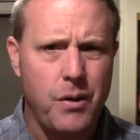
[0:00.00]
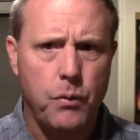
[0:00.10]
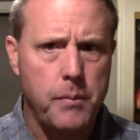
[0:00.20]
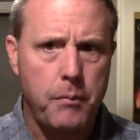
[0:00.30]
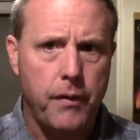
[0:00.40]
I
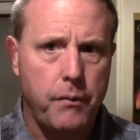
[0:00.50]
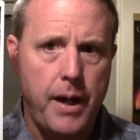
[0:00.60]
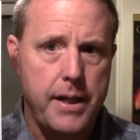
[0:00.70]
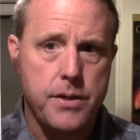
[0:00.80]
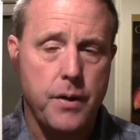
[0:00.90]
don't remember if I
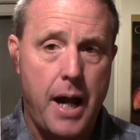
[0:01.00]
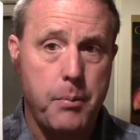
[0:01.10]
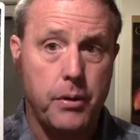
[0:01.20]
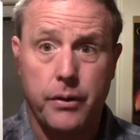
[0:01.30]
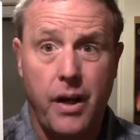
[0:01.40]
ran these to
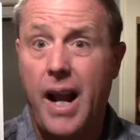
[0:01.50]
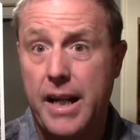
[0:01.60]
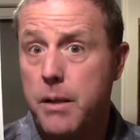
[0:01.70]
hypo-clear or not.